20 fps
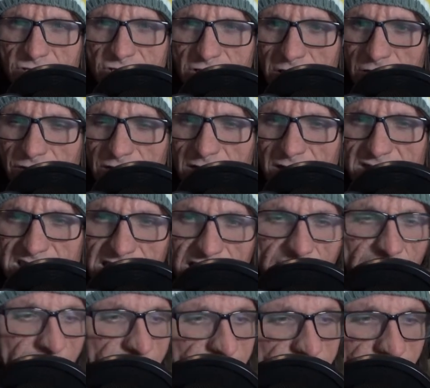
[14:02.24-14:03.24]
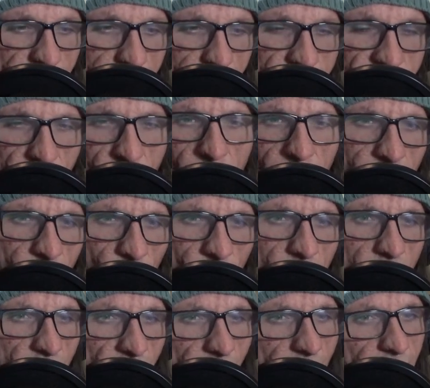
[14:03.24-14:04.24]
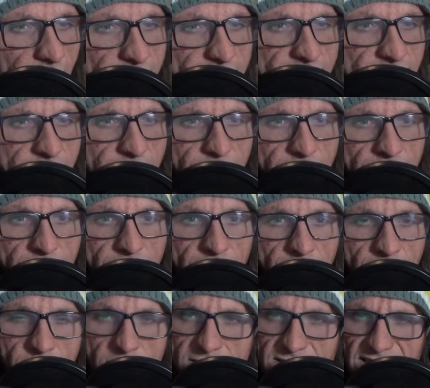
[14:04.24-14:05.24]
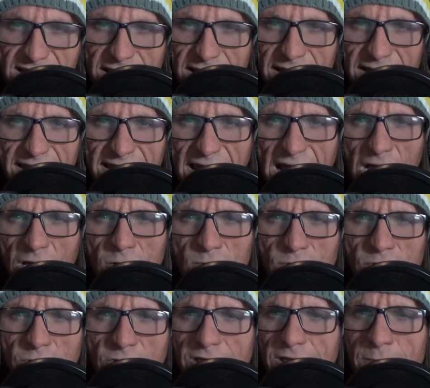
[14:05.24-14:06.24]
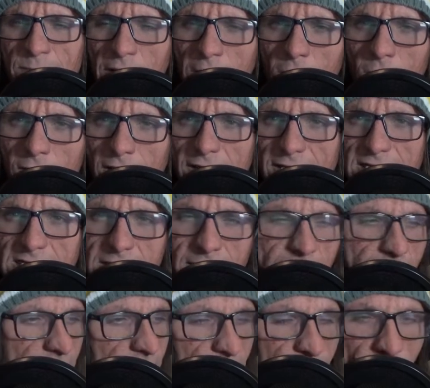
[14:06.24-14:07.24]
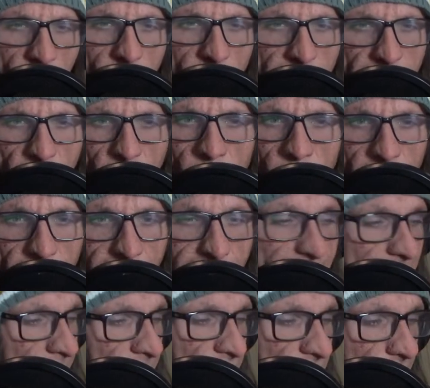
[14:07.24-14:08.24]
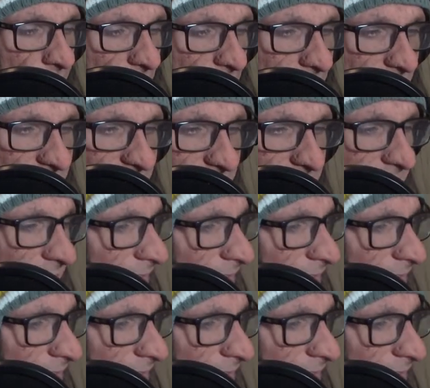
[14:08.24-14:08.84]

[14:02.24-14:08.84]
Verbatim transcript: show, there is a character named Dalton Wilcox, who is a cowboy poet, poet laureate of the West,